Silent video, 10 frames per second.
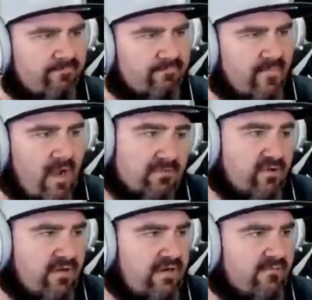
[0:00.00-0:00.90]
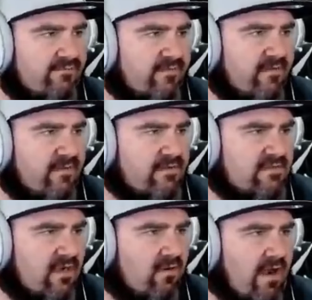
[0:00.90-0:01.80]
alternative.
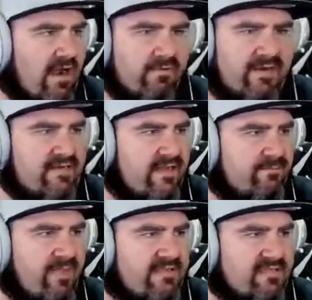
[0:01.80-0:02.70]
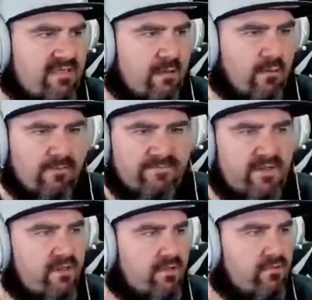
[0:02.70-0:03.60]
So I already did basically a
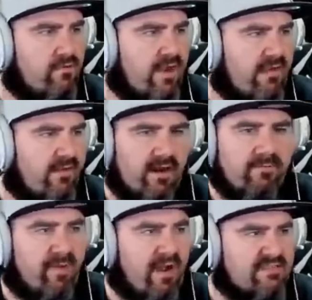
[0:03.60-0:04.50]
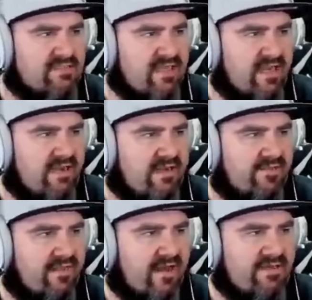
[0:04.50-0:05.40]
review and an unboxing, and
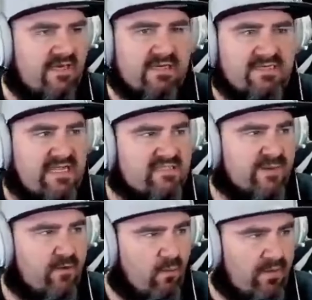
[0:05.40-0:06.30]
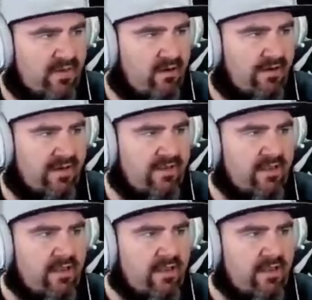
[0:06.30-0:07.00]
then I did a test recording on it.